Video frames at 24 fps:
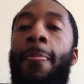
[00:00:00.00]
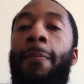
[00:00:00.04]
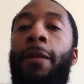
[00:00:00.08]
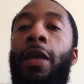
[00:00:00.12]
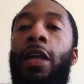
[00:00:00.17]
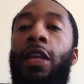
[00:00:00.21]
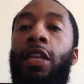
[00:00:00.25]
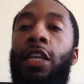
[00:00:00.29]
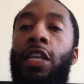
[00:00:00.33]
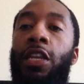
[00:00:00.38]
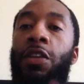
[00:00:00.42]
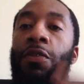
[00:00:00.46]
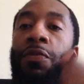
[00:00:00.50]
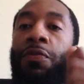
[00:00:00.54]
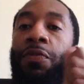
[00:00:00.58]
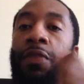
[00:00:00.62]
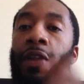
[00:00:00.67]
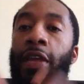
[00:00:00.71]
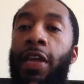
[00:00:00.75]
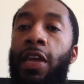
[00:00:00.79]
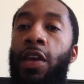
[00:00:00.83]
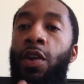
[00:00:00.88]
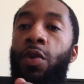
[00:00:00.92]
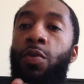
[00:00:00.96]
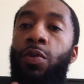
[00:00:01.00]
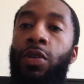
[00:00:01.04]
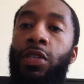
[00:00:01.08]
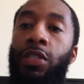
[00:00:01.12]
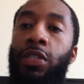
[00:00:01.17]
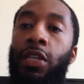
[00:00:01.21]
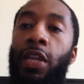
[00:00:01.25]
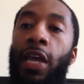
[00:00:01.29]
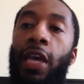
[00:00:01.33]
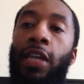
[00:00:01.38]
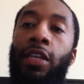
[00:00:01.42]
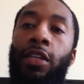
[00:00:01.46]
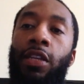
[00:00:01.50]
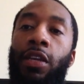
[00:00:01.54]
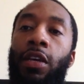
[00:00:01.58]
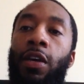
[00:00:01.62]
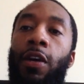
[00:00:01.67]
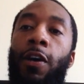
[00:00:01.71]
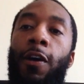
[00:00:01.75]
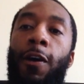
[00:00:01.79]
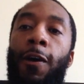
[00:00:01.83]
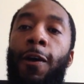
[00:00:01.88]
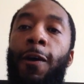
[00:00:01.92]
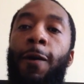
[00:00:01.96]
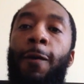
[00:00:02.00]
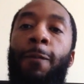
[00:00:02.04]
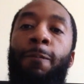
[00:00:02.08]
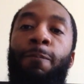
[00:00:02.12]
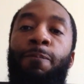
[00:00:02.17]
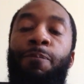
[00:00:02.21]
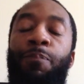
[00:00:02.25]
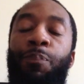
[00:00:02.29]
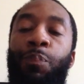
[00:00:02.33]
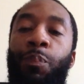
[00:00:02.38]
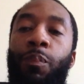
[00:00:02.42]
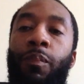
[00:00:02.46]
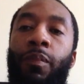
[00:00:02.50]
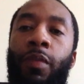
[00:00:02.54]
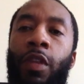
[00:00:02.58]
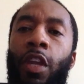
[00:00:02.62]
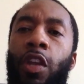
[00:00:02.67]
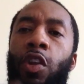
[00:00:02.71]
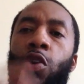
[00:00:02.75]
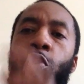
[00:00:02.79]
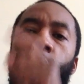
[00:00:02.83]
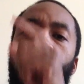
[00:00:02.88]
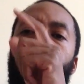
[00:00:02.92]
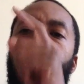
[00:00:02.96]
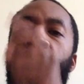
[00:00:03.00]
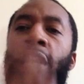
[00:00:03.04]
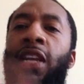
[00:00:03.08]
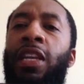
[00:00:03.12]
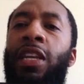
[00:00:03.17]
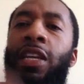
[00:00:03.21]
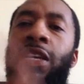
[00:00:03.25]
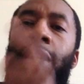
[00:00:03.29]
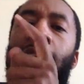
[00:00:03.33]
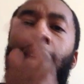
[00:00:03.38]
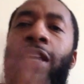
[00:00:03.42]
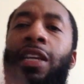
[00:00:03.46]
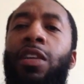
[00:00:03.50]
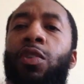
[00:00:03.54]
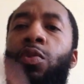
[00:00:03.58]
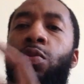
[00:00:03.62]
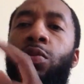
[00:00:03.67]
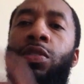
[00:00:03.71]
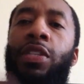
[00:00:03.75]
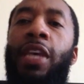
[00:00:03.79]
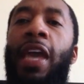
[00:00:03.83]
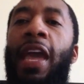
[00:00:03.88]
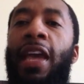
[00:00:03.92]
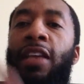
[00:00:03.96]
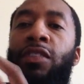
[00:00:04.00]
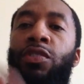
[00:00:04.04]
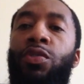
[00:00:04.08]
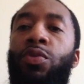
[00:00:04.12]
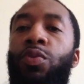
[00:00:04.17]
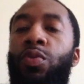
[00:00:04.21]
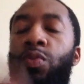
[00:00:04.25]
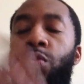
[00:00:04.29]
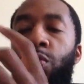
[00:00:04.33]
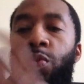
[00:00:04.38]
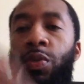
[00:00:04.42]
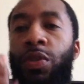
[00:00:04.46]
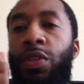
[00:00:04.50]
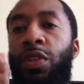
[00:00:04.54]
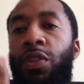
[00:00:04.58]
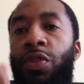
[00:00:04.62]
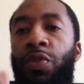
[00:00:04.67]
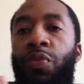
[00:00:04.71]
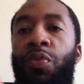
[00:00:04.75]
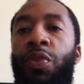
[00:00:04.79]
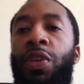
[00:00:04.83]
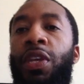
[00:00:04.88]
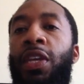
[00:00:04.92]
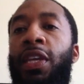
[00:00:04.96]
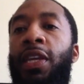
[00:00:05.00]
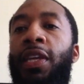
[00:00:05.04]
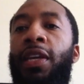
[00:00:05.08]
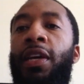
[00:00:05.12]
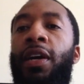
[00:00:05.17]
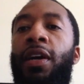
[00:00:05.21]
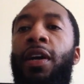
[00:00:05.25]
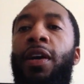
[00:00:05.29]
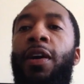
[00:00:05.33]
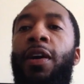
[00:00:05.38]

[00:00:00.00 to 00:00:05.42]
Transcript: and then the flail was like the little thing, looked like a little tassel with the three